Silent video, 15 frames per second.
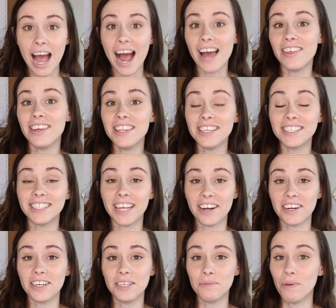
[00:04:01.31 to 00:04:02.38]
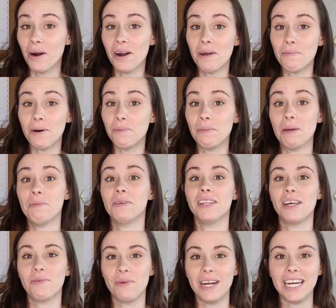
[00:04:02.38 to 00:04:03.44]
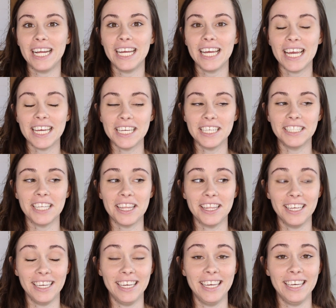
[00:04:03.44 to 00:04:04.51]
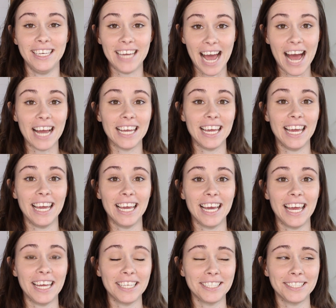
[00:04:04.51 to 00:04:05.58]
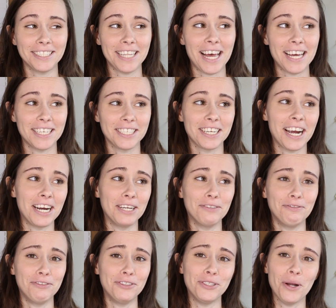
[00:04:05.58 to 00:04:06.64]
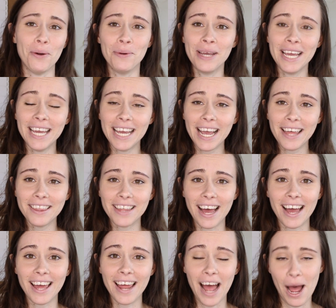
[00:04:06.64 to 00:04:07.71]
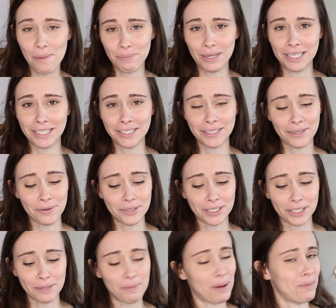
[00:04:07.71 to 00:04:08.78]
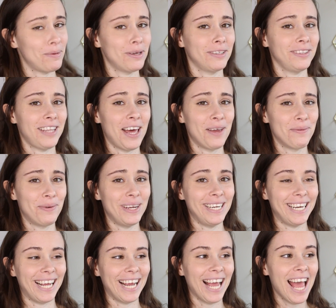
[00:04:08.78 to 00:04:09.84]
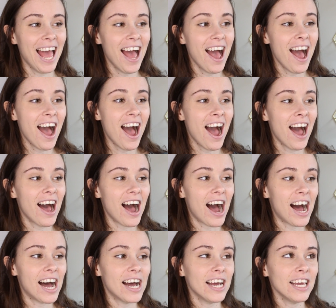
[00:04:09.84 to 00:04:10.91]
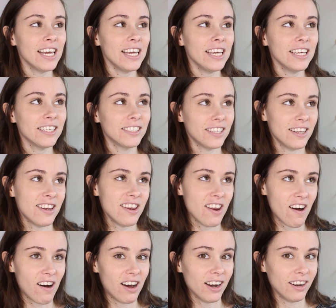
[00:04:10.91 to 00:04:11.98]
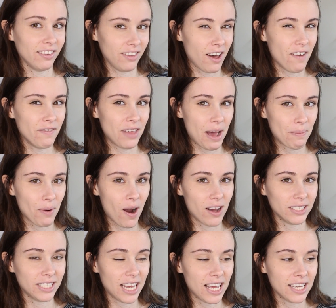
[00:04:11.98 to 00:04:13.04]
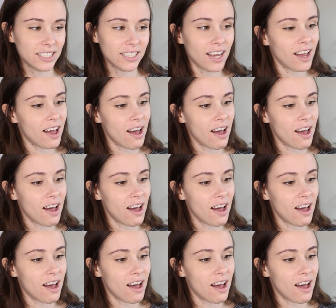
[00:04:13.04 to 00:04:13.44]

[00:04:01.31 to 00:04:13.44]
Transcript: I think the scariest part about baby led weaning is the gagging / kind of choking that happens during baby led weaning. I did not love that process.